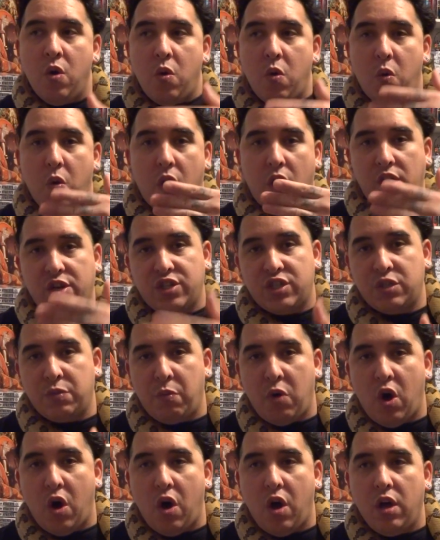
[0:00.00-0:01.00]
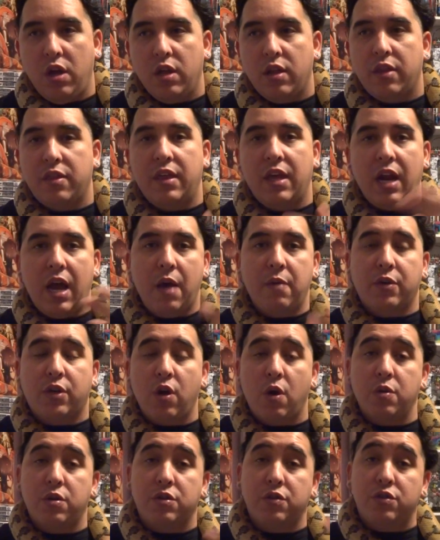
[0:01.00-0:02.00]
or a small, then I would
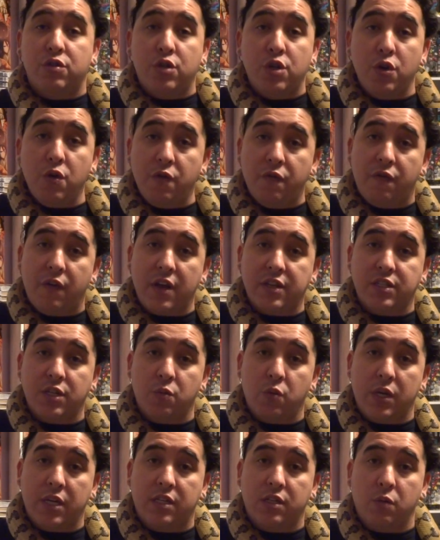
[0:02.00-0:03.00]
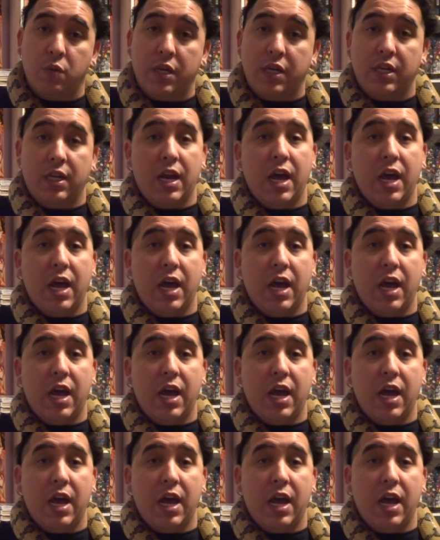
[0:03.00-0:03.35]
go to 2 fuzzy weeks a week.